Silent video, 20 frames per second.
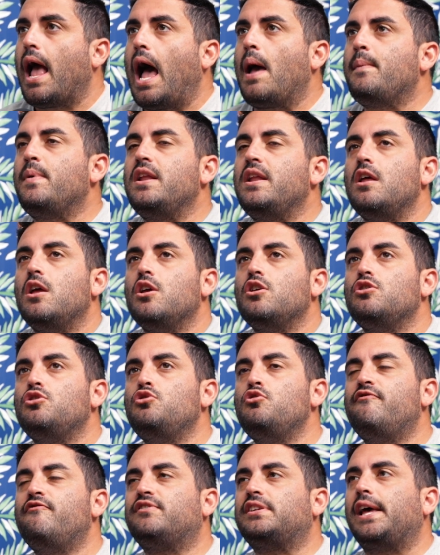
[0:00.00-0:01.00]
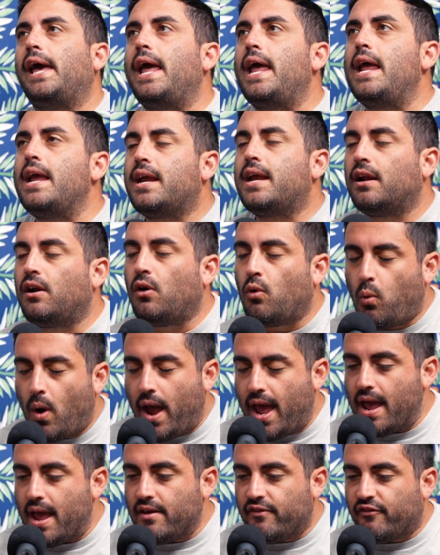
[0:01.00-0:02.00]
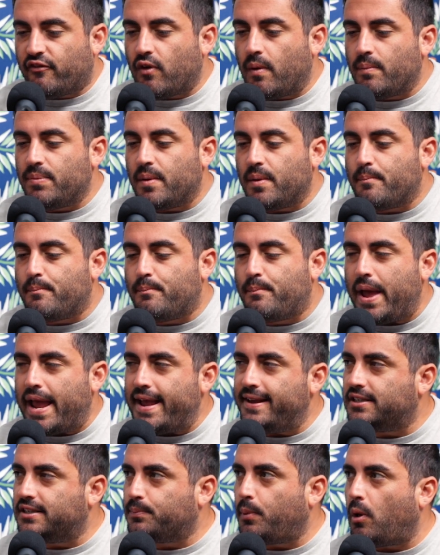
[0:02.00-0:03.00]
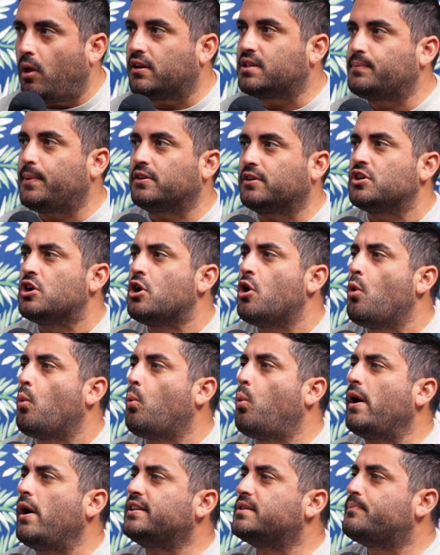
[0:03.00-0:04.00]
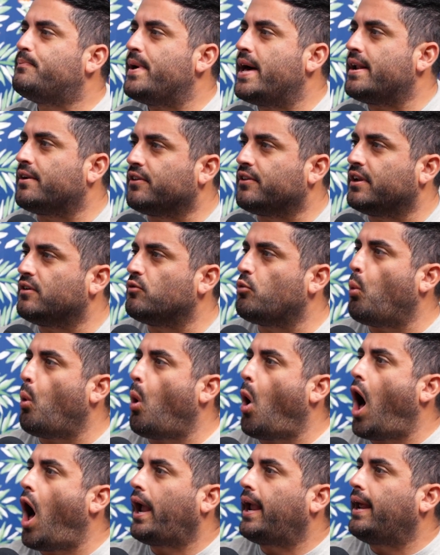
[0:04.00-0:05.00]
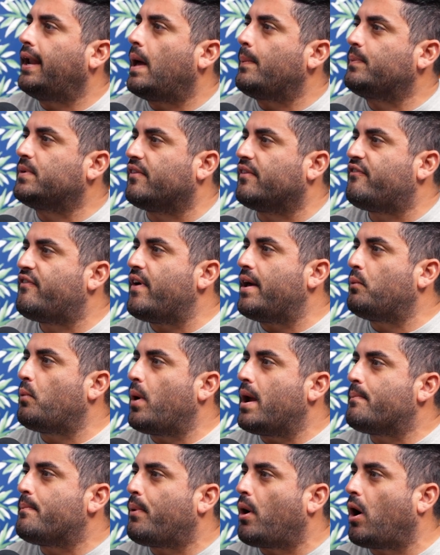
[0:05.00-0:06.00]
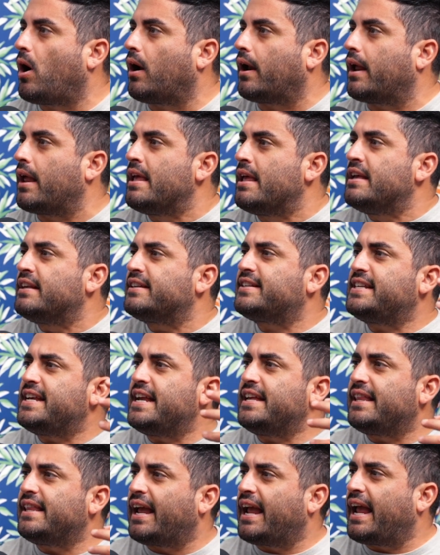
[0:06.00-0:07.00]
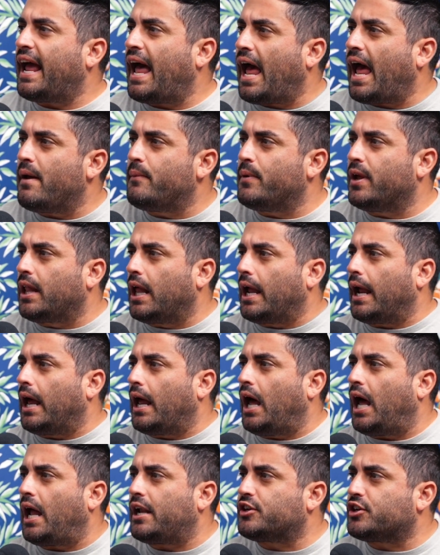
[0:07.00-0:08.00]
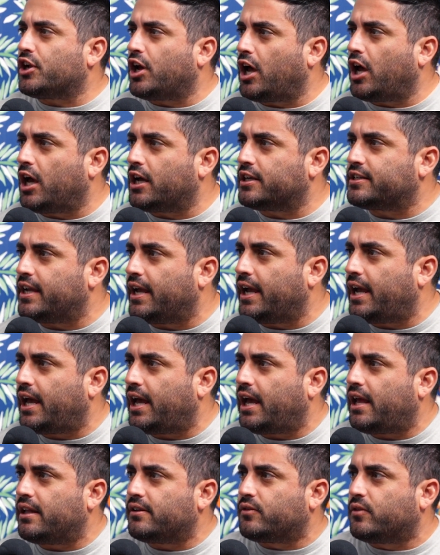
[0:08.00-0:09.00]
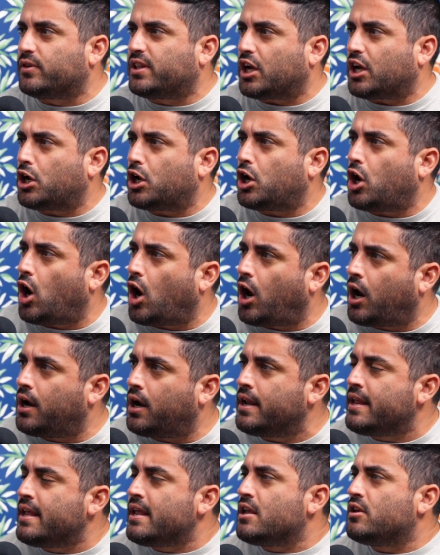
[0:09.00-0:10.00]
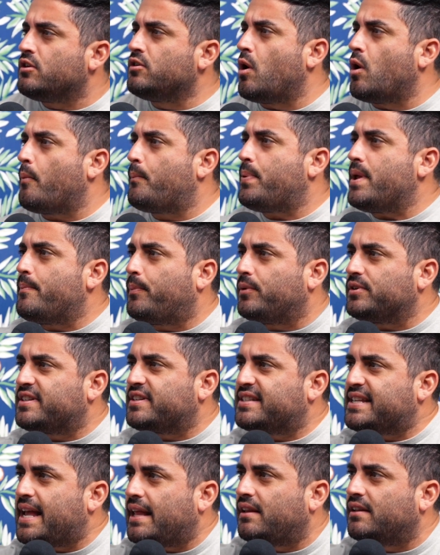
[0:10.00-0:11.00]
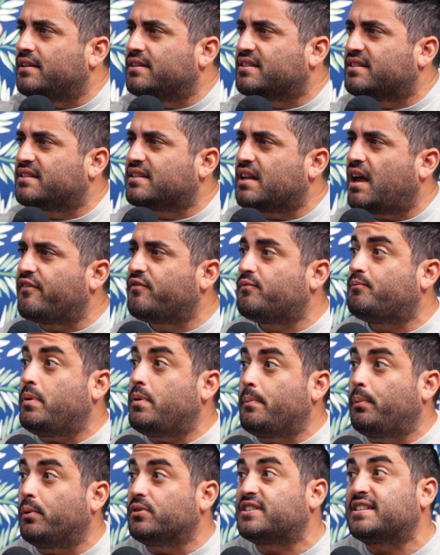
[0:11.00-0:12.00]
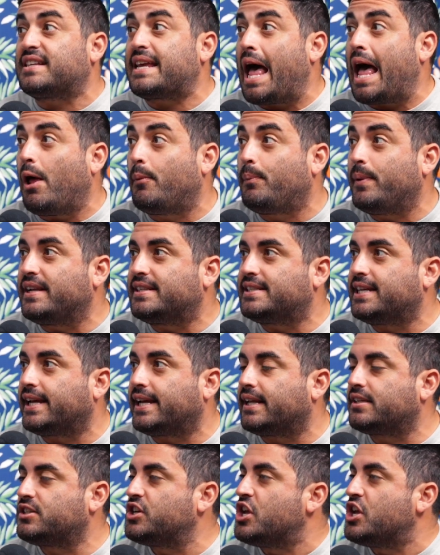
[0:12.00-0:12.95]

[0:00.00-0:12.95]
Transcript: I mean, you've taken away from the baseball experience. What's better than walking up to Fenway Park, seeing the guy being like, hot dogs here with the cart, you know, people selling stuff, people scalping tickets.